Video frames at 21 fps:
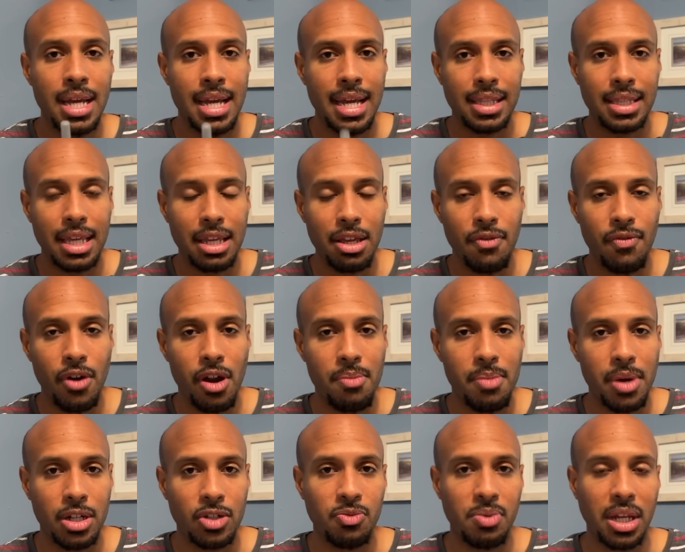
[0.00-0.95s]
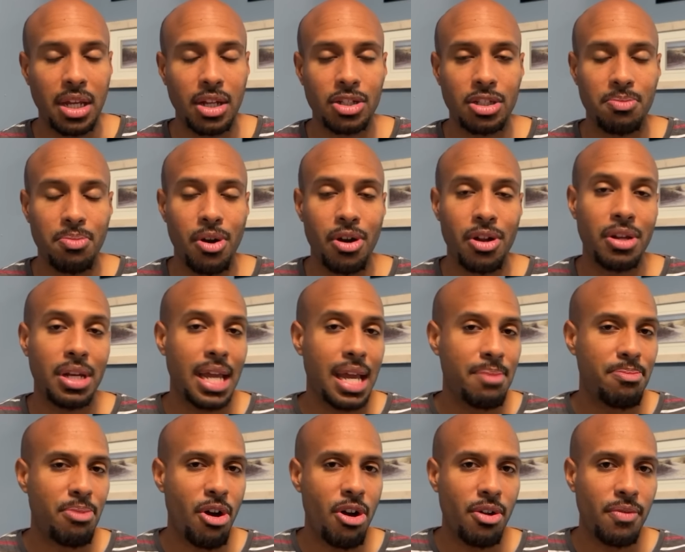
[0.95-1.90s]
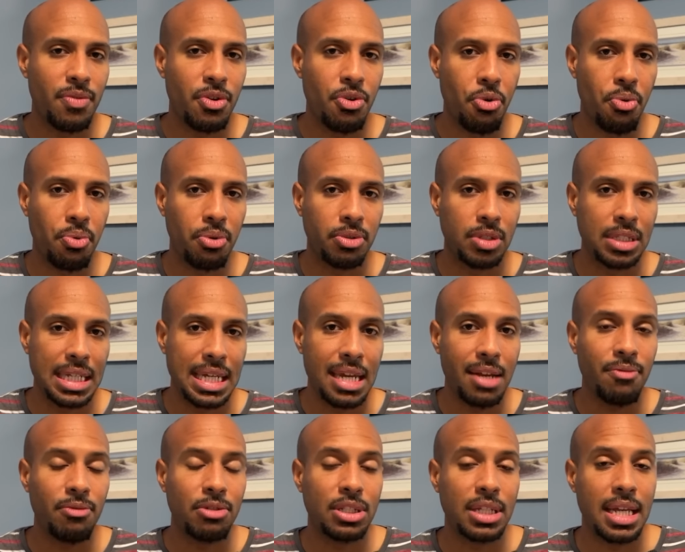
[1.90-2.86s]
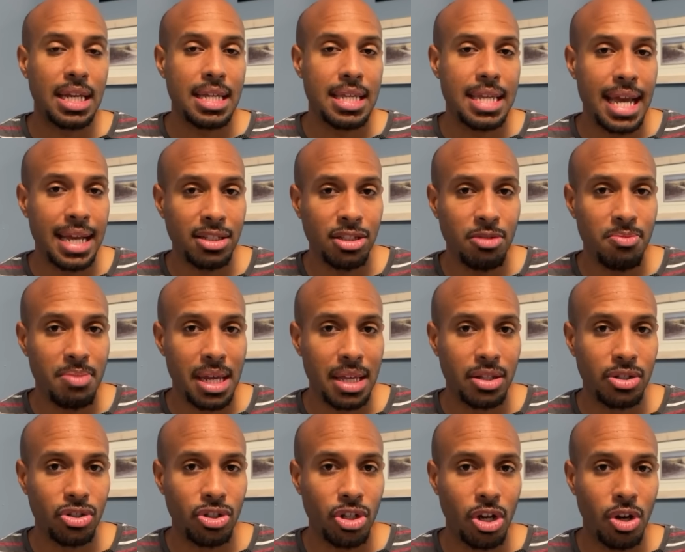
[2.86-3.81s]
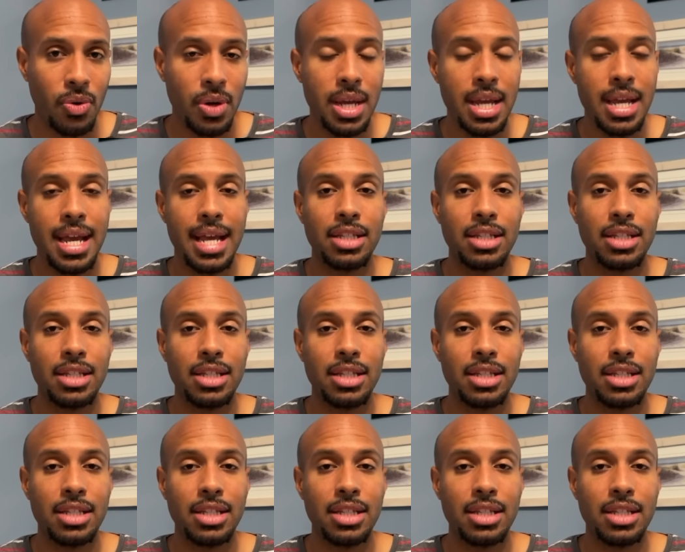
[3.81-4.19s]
And thank you very much for making us a part of your day, part of your routine, for saying yes to me on the show.